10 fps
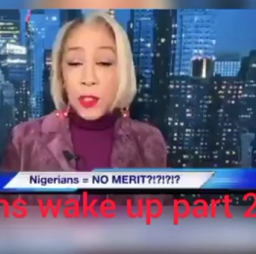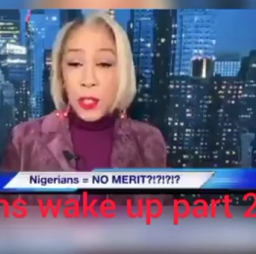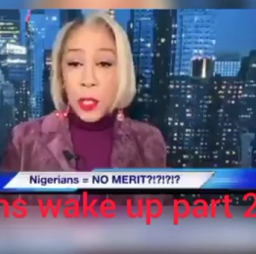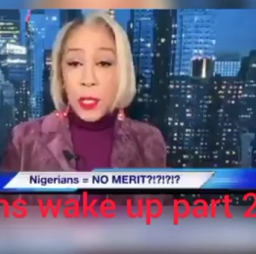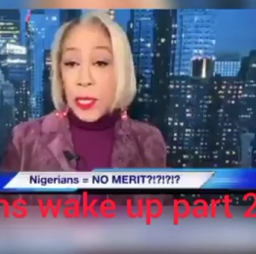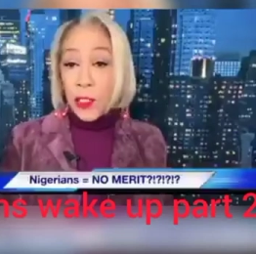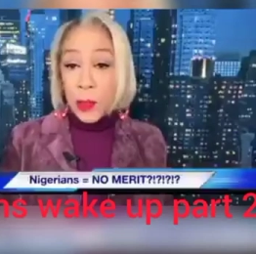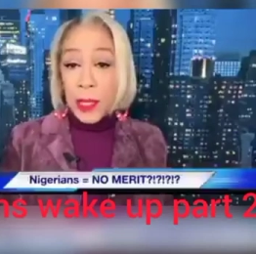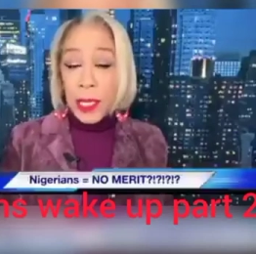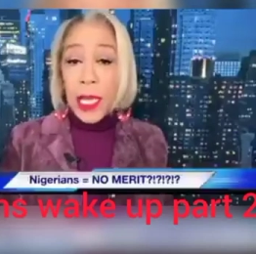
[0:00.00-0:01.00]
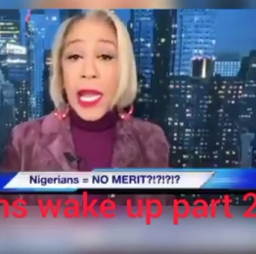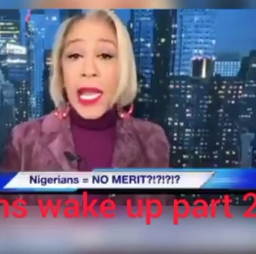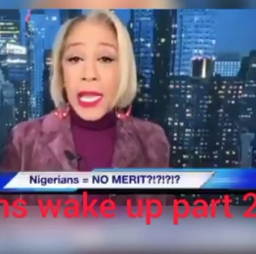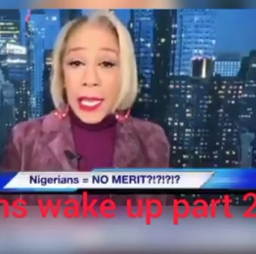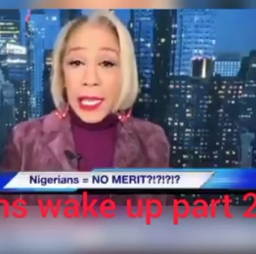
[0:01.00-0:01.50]
Nigeria
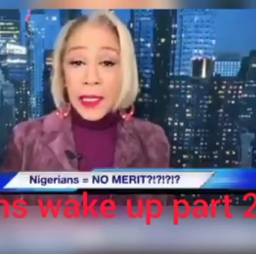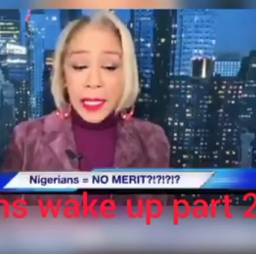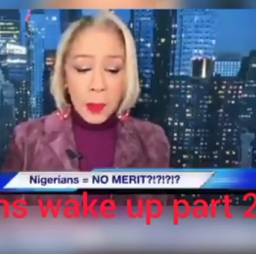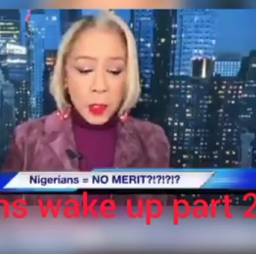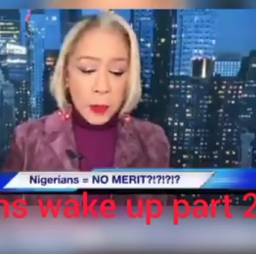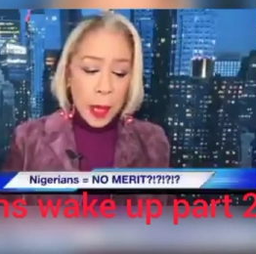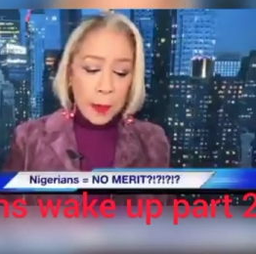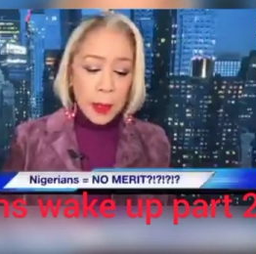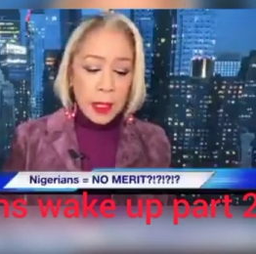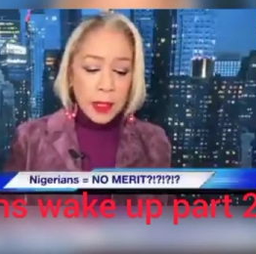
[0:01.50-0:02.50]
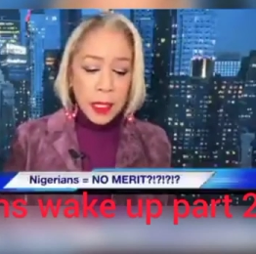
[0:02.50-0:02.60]
is the most populous